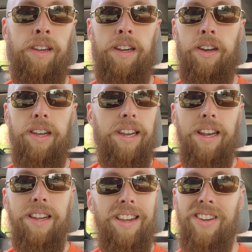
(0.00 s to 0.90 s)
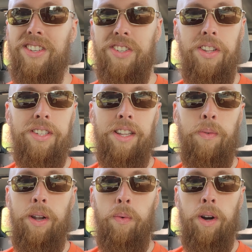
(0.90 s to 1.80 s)
And you can just do this on the
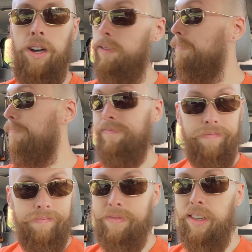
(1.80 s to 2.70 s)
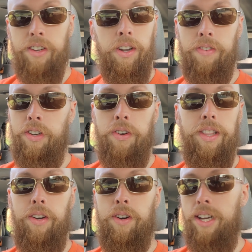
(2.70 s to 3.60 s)
way to work. You don't have to do
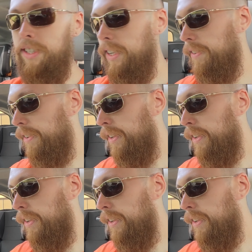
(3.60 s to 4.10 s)
anything crazy.